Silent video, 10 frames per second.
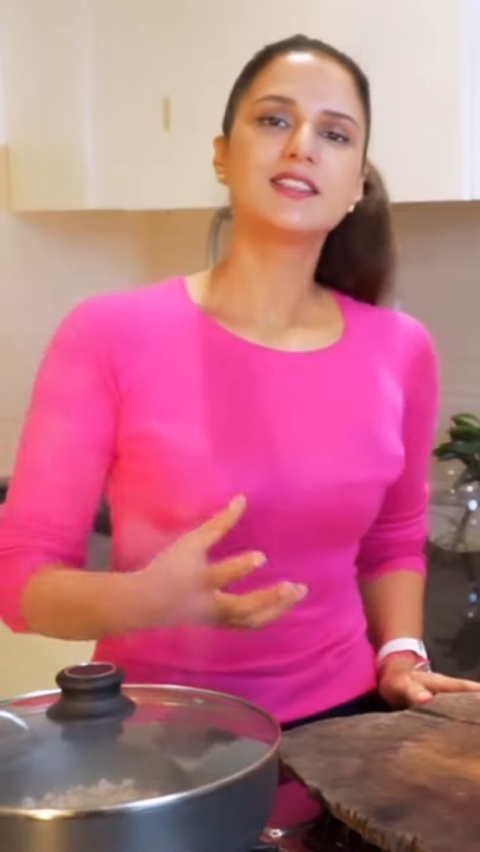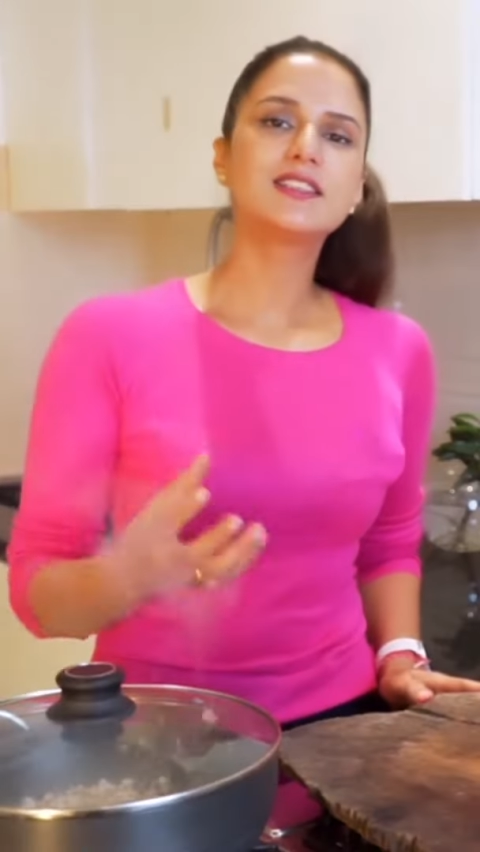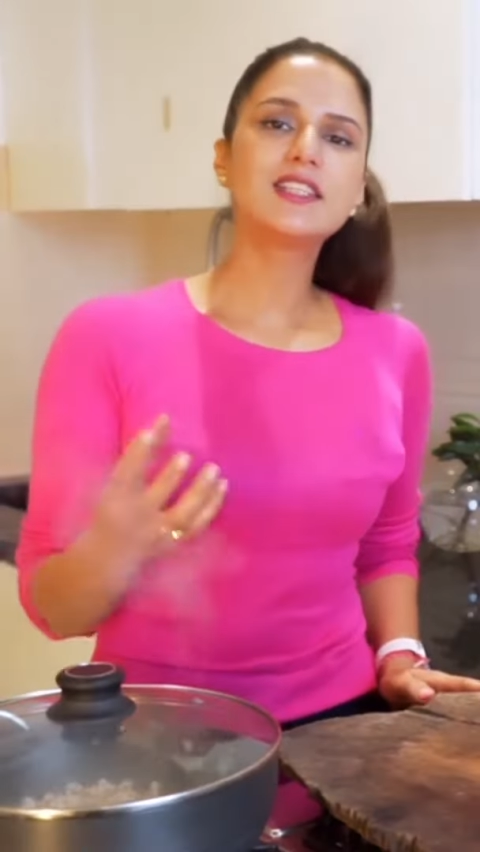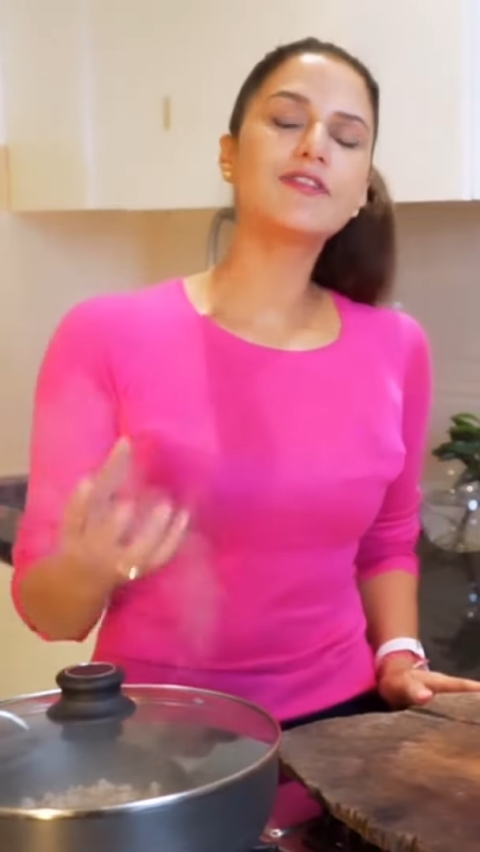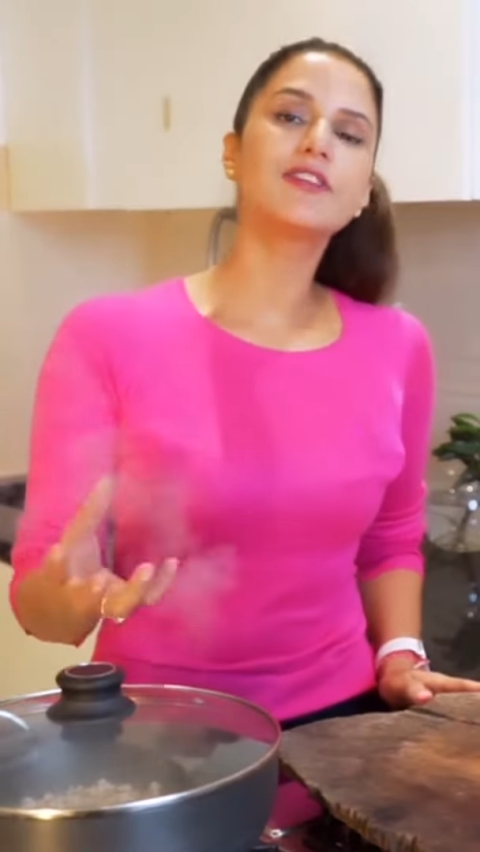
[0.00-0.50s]

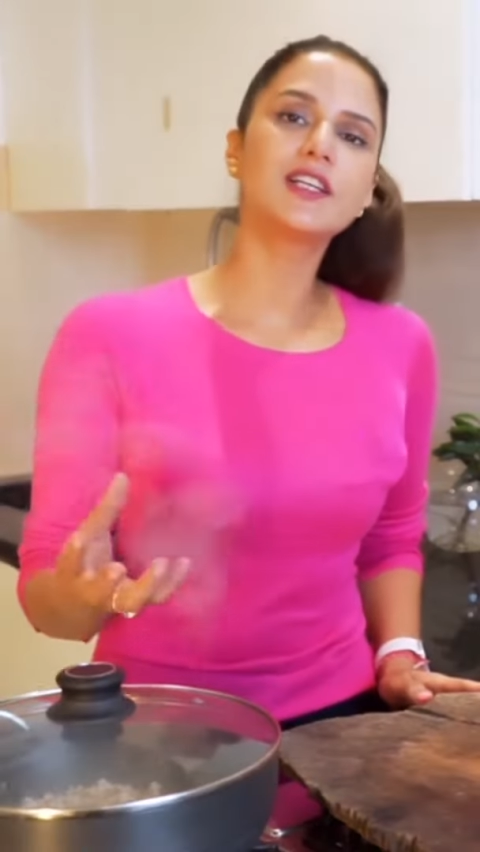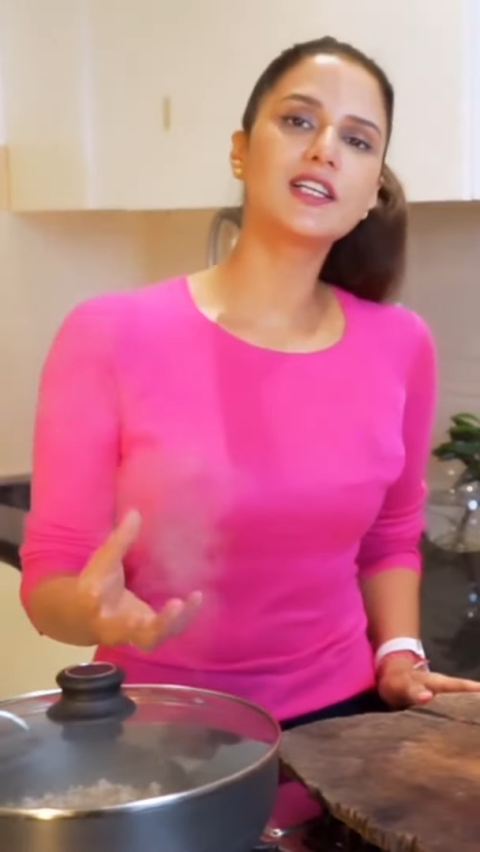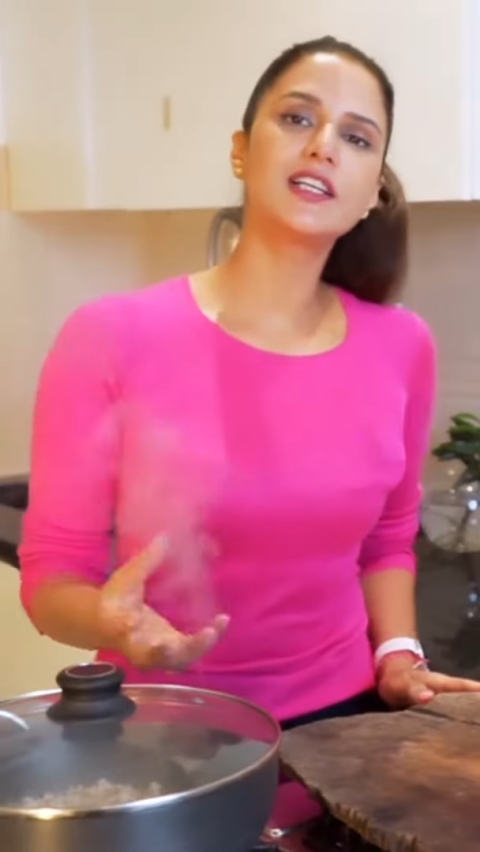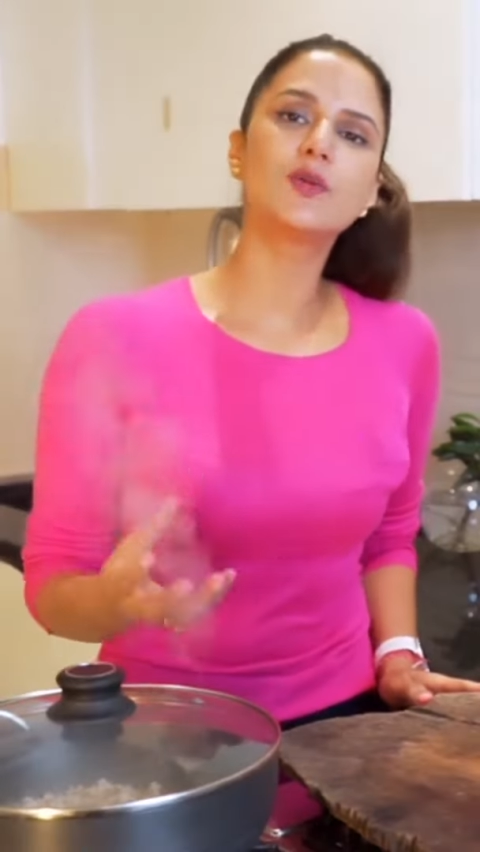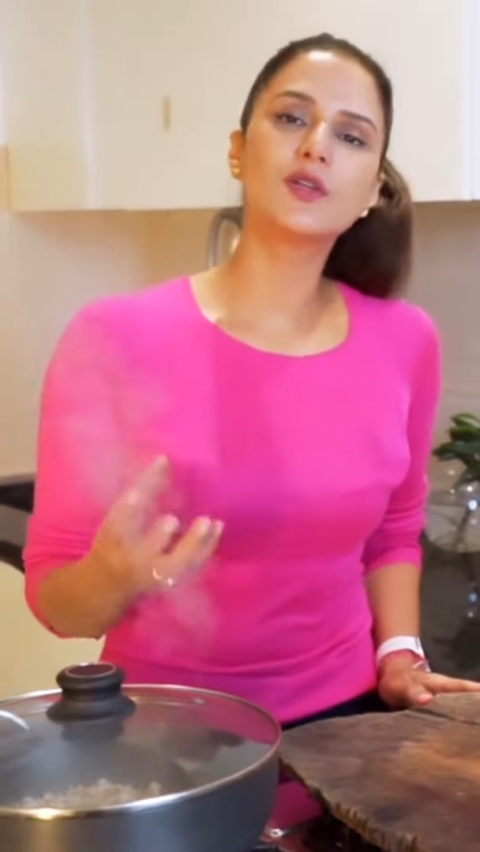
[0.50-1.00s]
Definitely
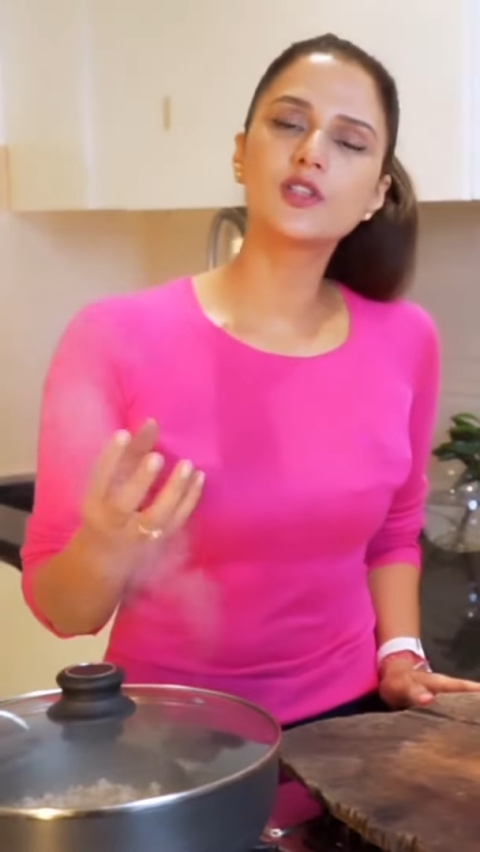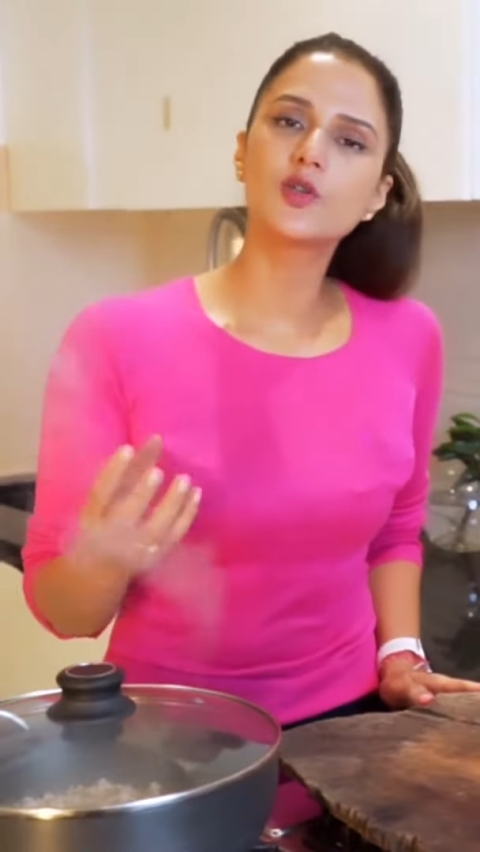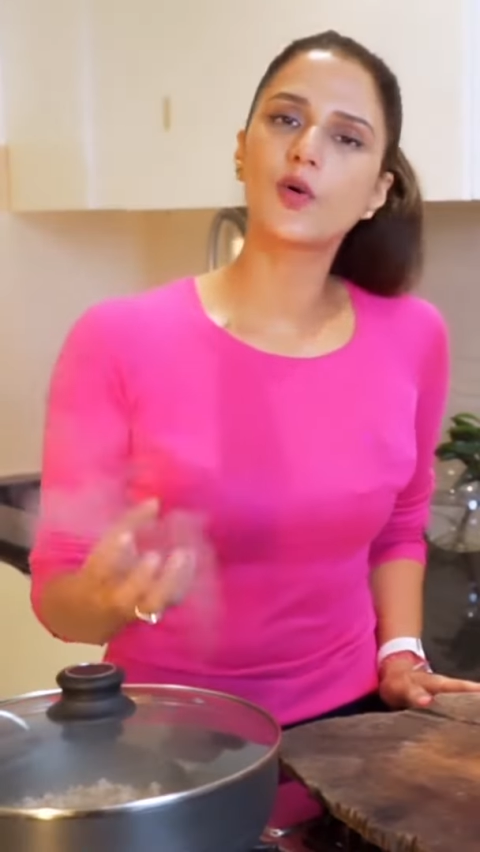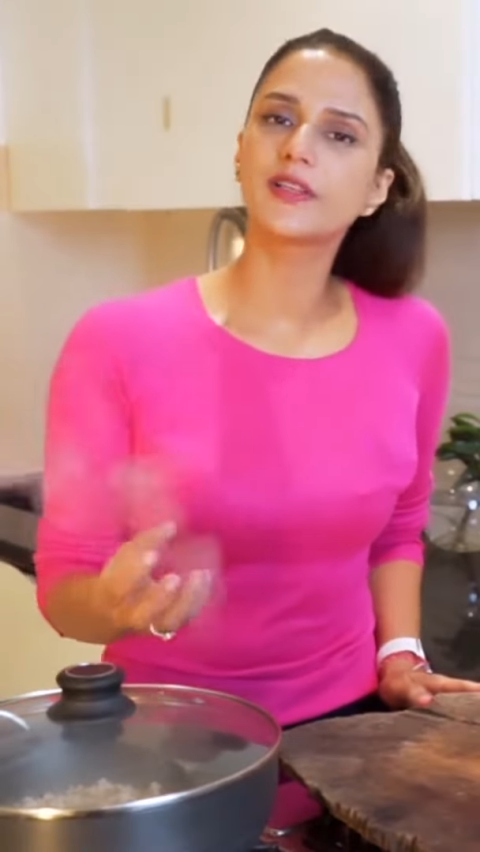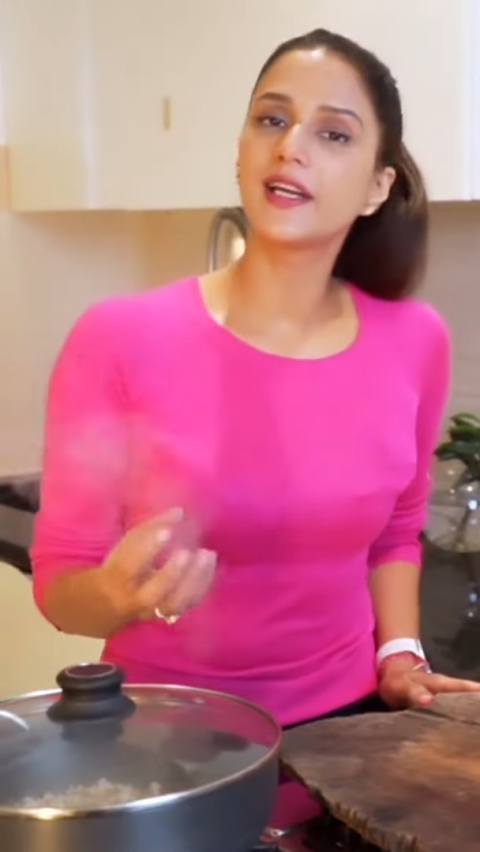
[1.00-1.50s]
you'll
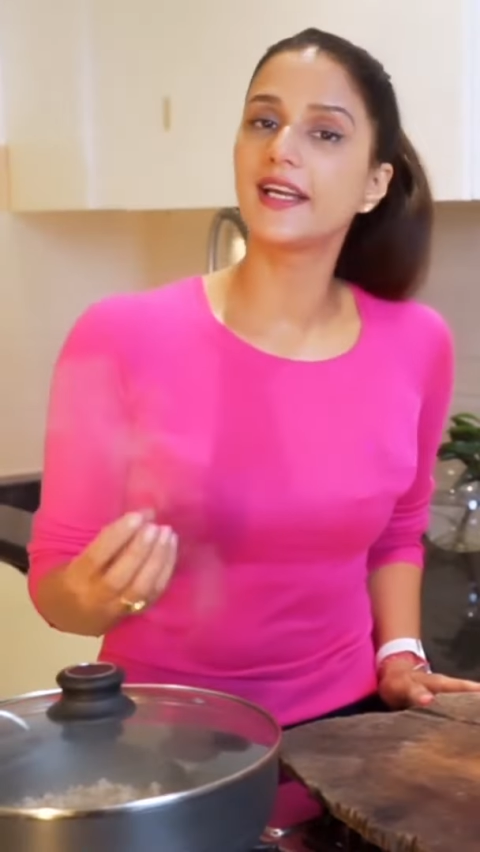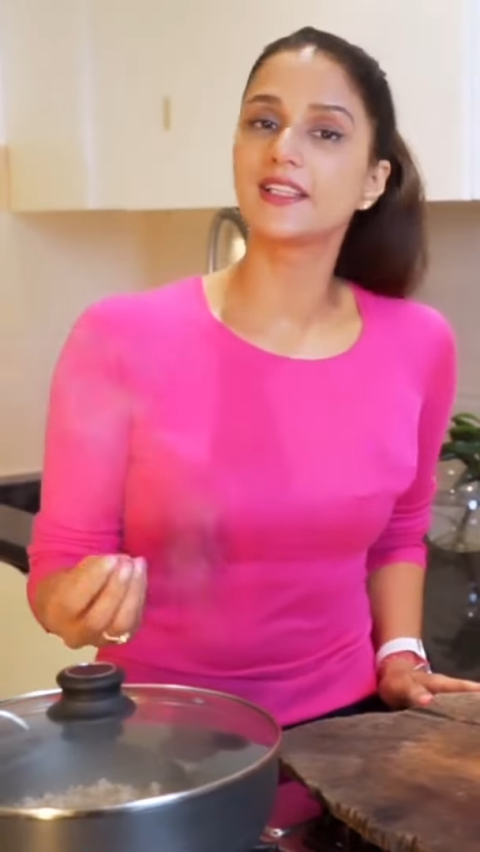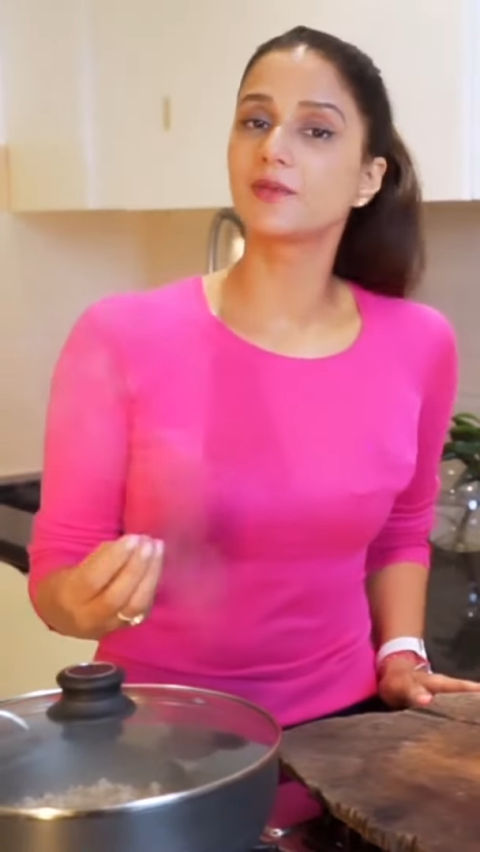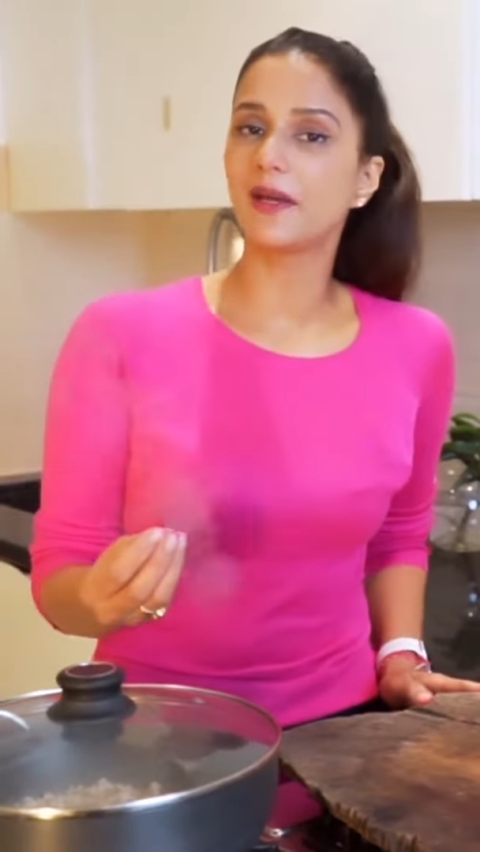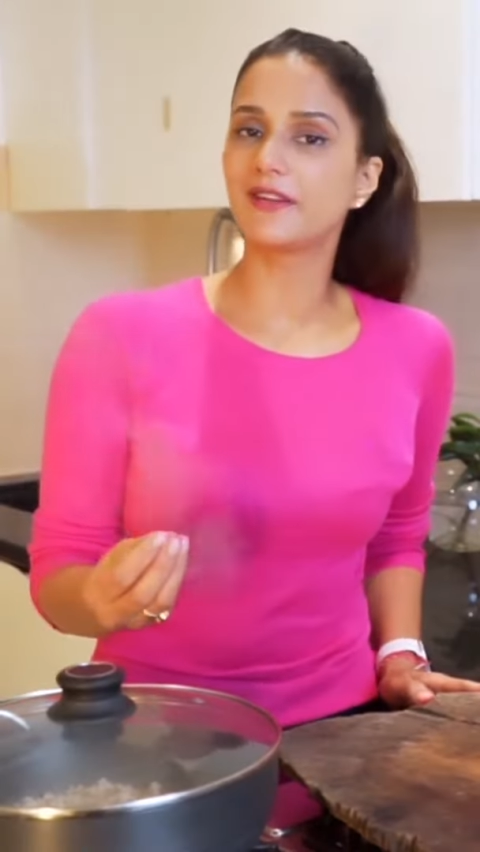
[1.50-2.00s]
enjoy the
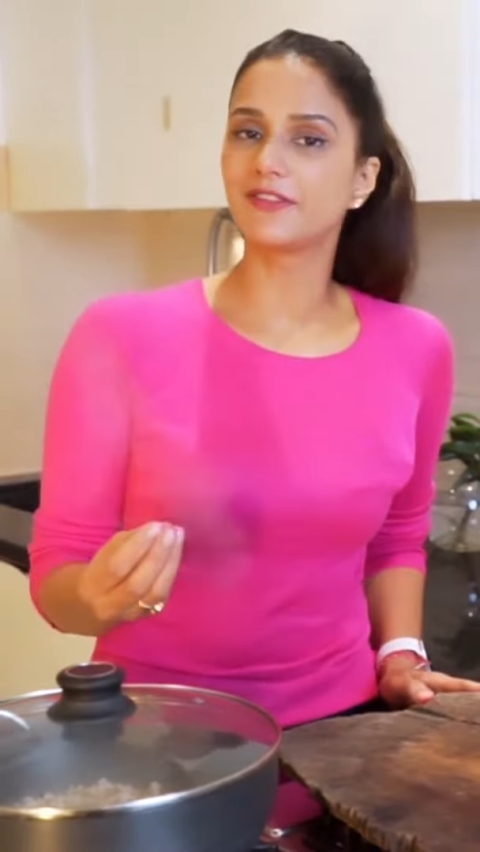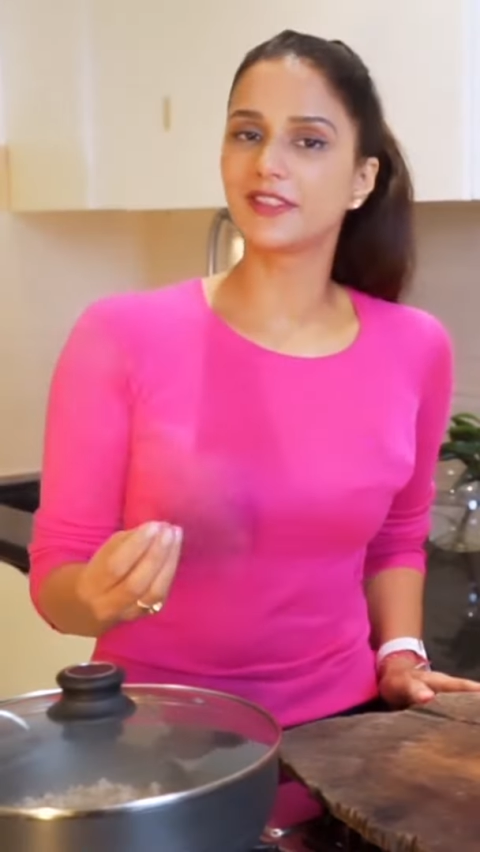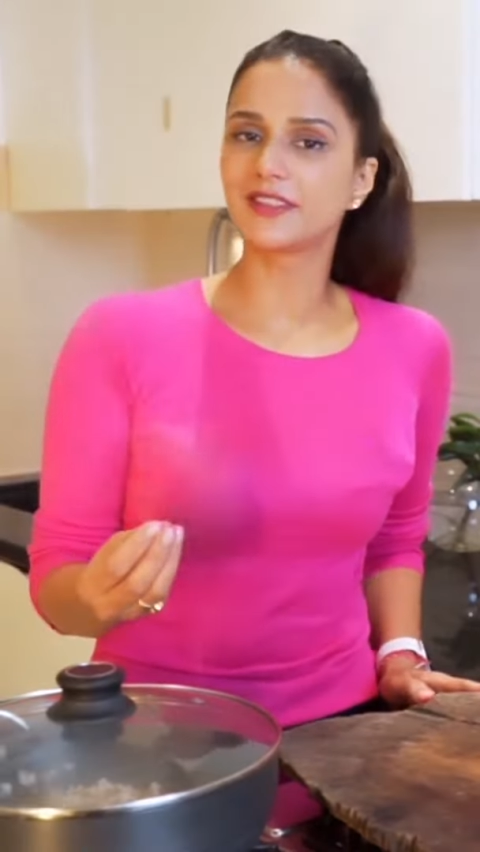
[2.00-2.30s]
health benefit.